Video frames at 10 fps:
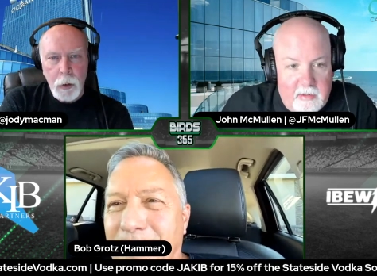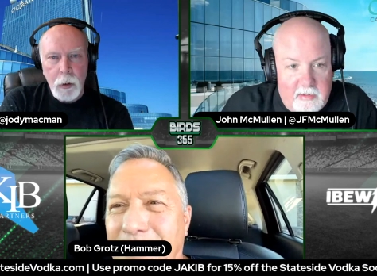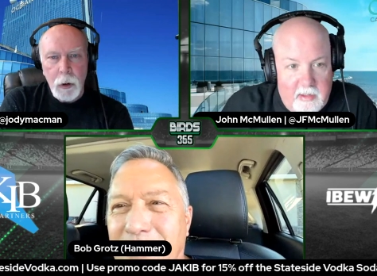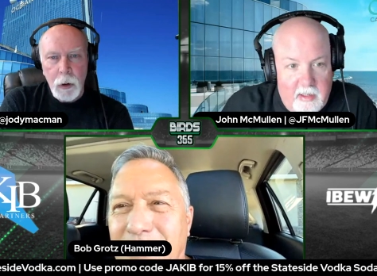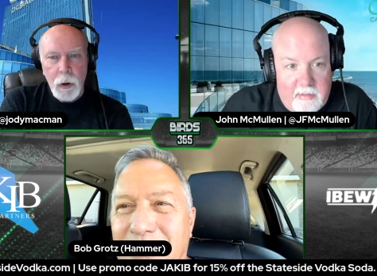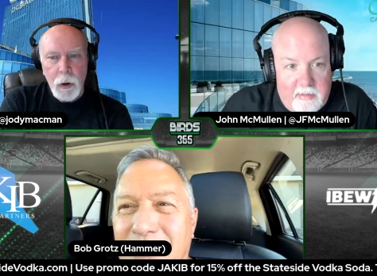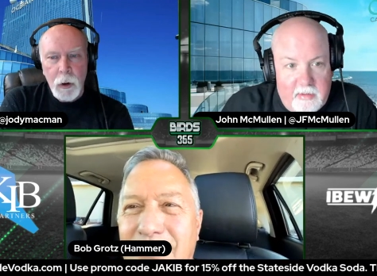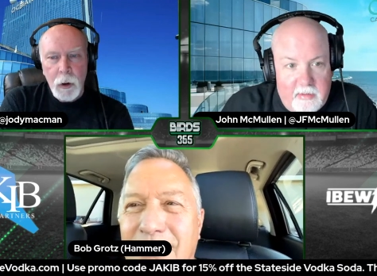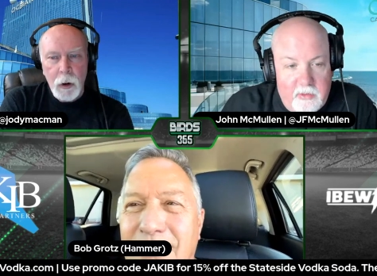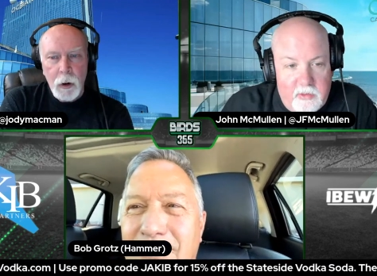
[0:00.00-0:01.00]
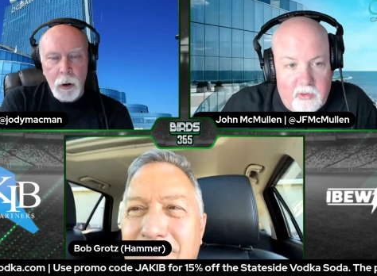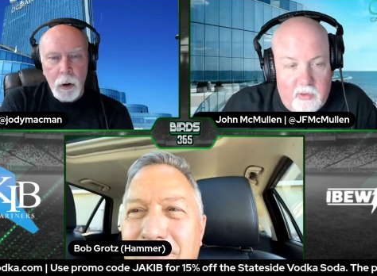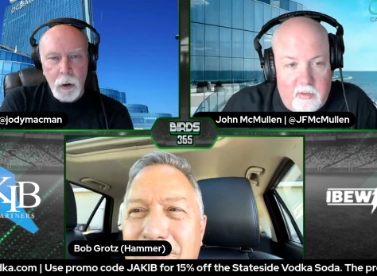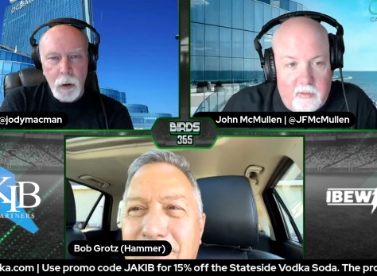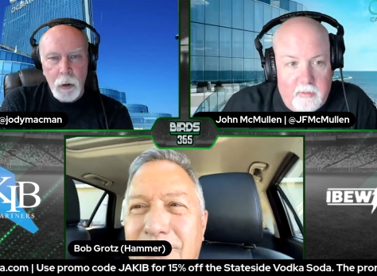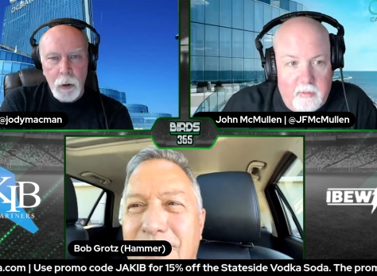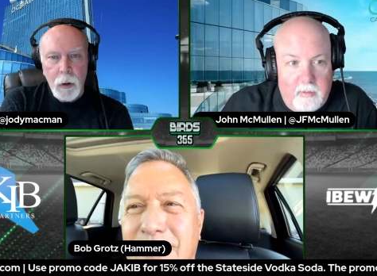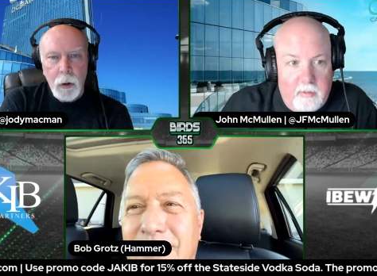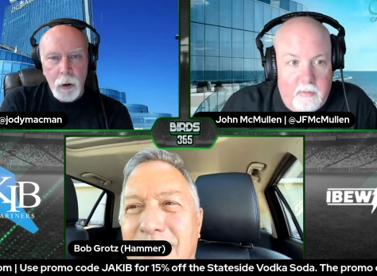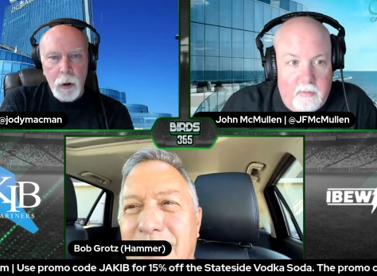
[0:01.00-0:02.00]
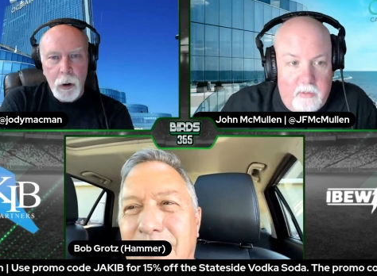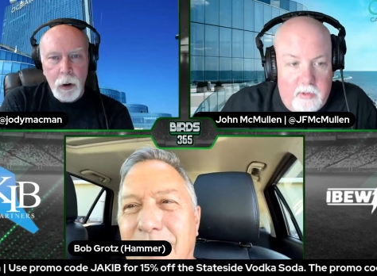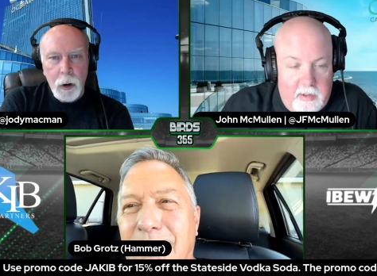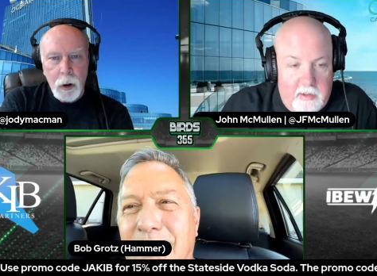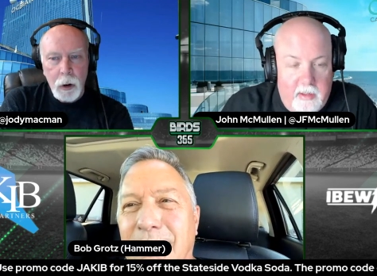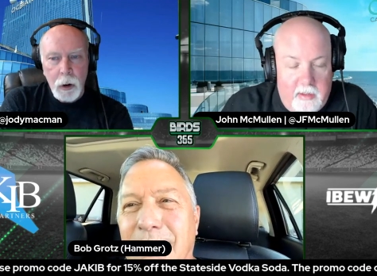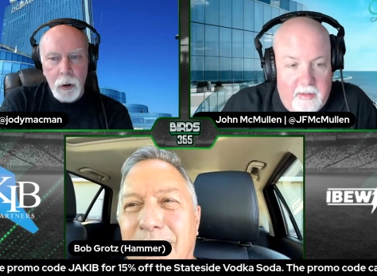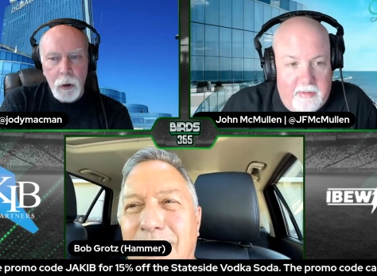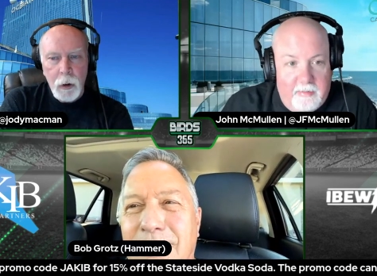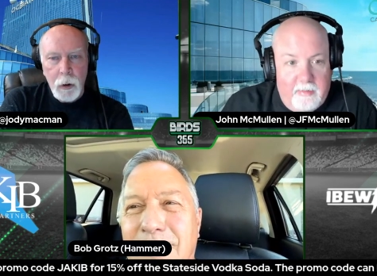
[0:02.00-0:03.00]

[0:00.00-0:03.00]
Speaker 1: Jets, and you saw, which he did.